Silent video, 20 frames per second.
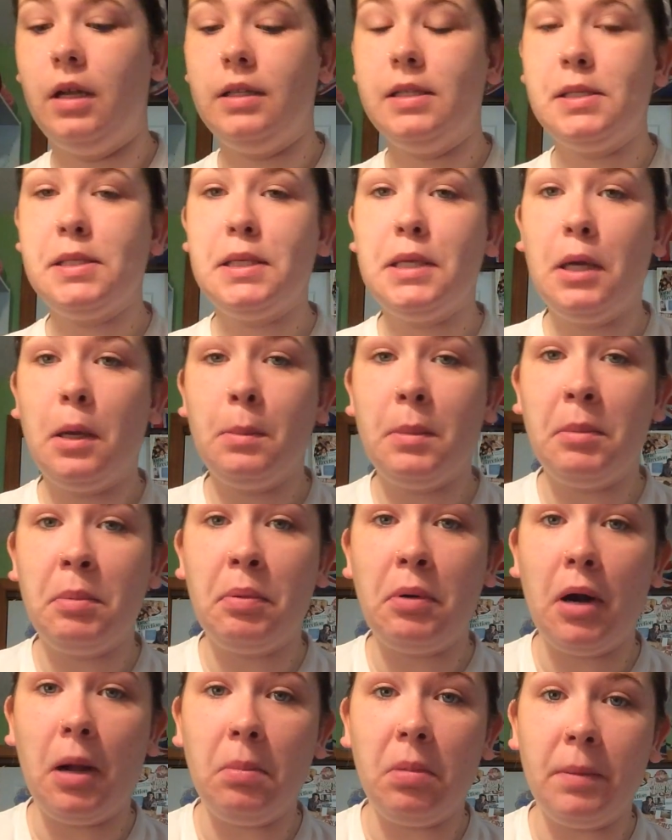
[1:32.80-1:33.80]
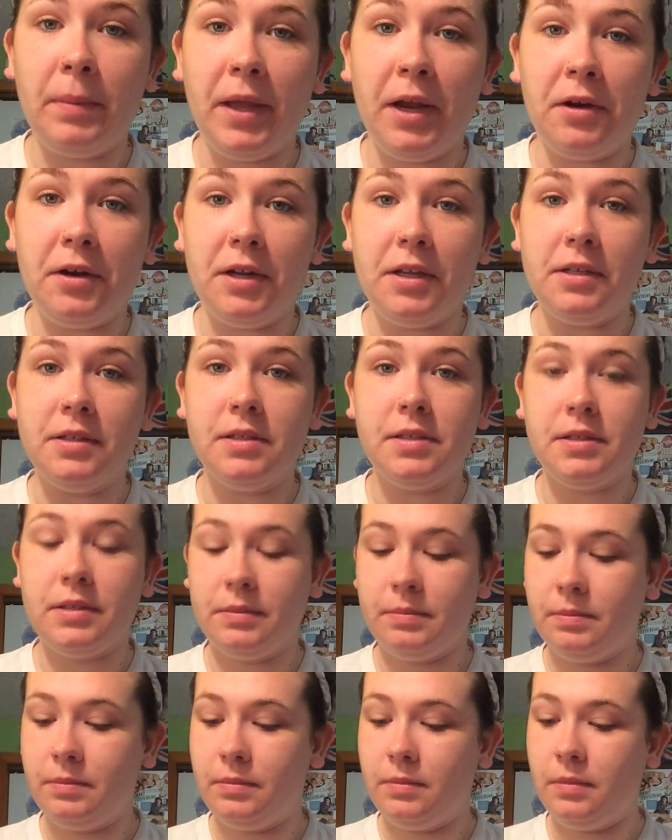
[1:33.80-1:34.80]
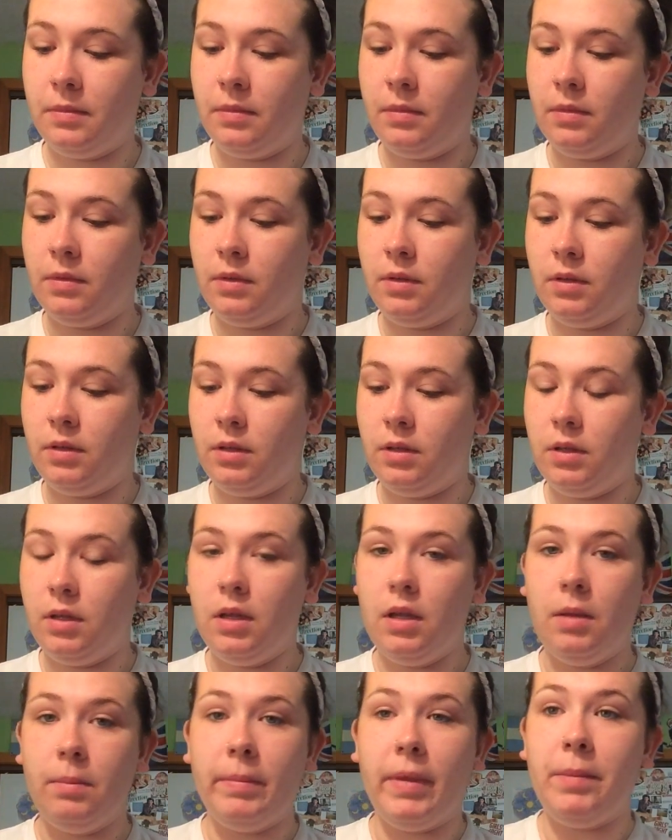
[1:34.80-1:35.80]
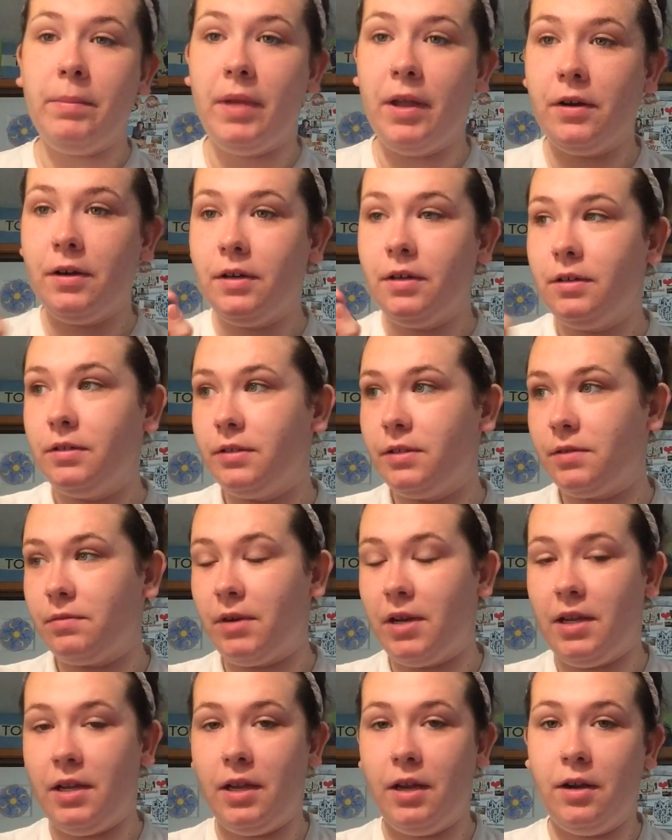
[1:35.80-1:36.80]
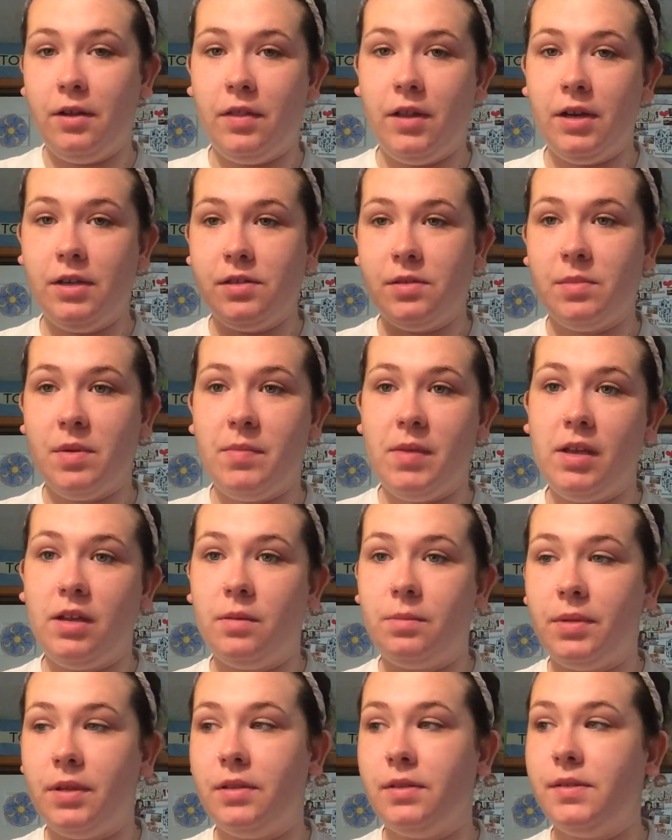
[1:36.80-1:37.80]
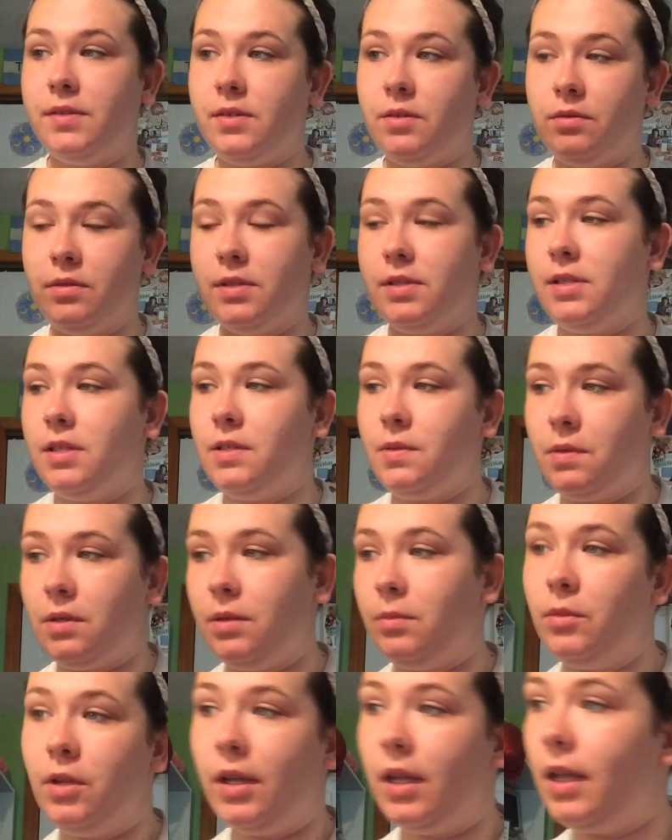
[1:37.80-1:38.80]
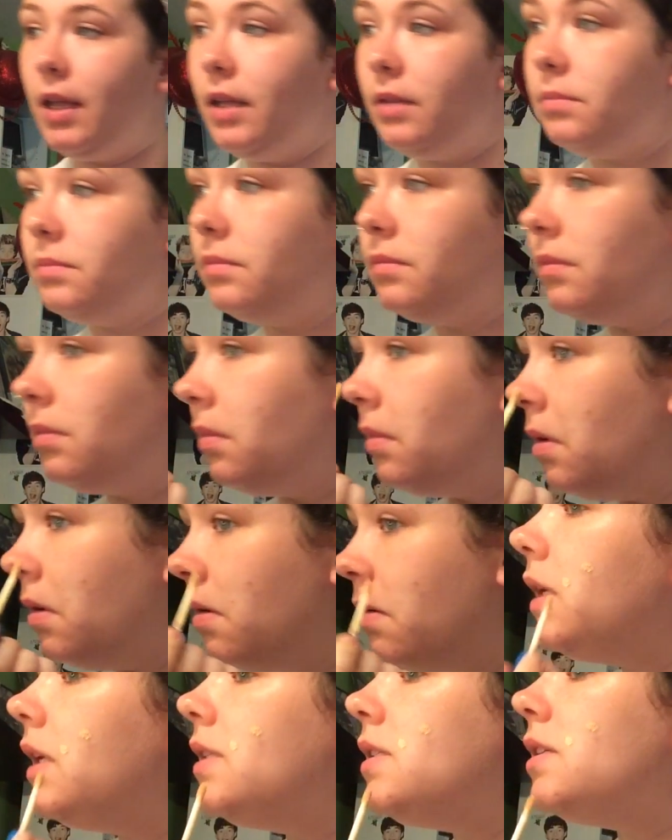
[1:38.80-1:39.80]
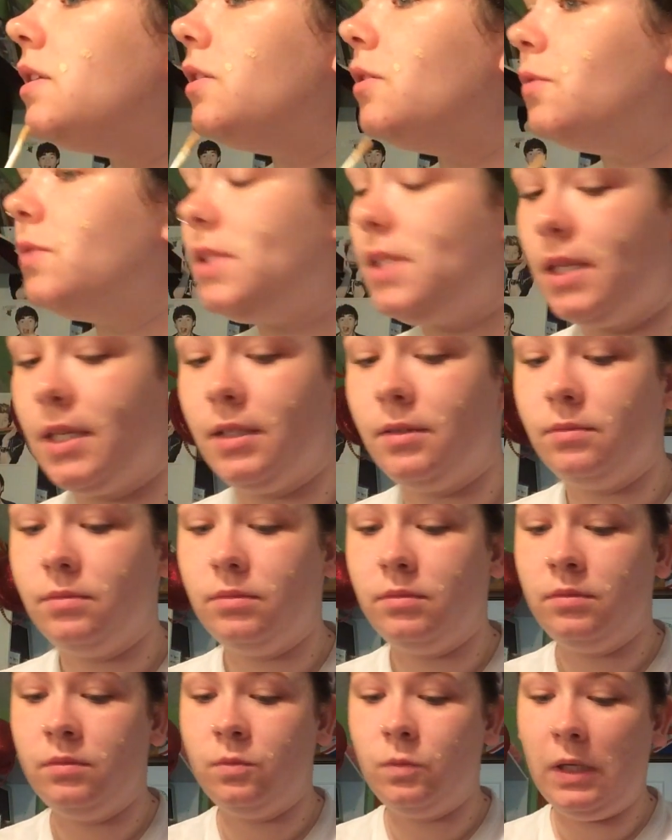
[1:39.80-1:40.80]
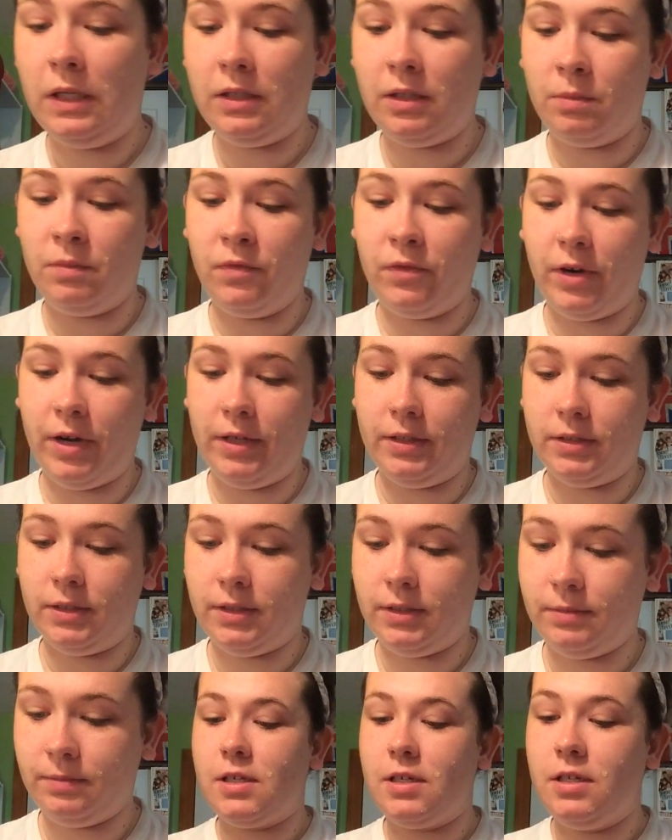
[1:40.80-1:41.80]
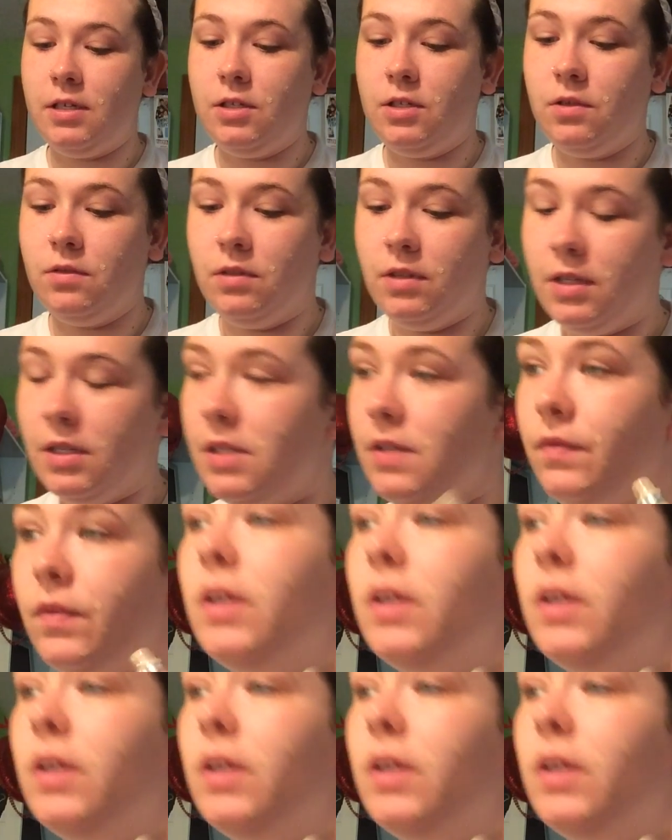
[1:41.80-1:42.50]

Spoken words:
Let's see all my problem areas. My mirror is right here that I do my makeup in, so this is what I'm looking at. That's a new zit. Welcome, friend. I'm gonna do this